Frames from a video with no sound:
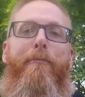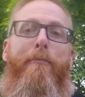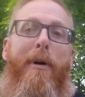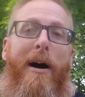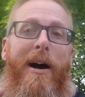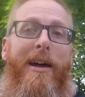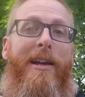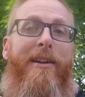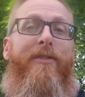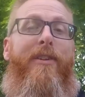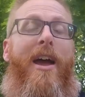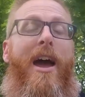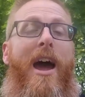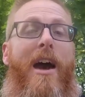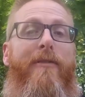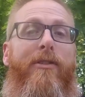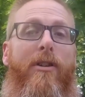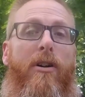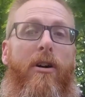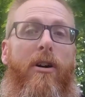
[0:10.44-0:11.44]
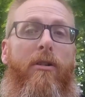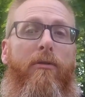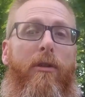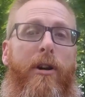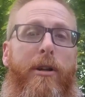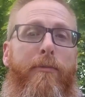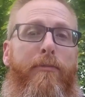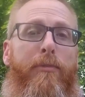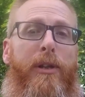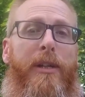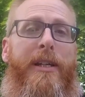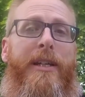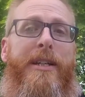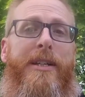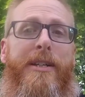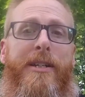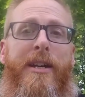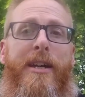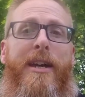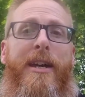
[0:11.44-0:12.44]
But if you haven't already,
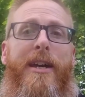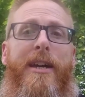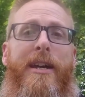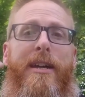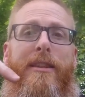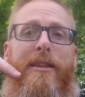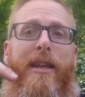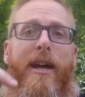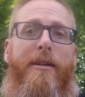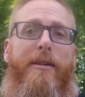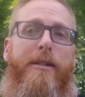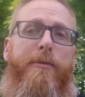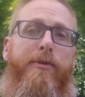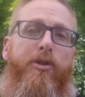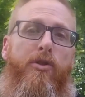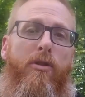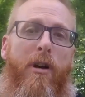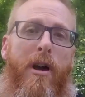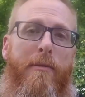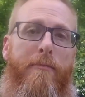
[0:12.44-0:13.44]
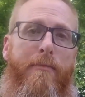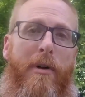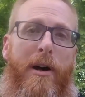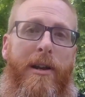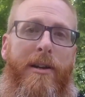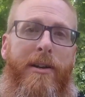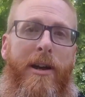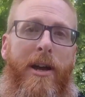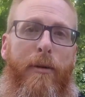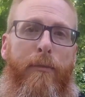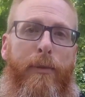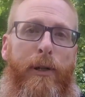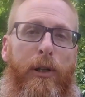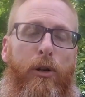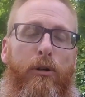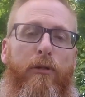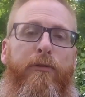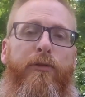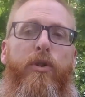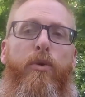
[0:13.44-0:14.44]
please hit that subscribe button down
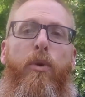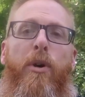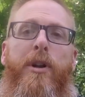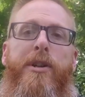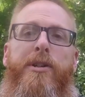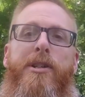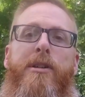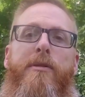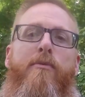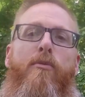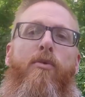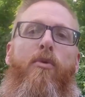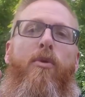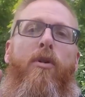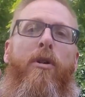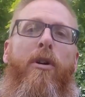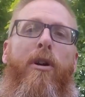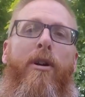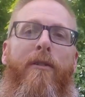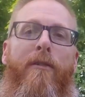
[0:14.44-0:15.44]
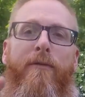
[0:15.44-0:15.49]
below if you want to see more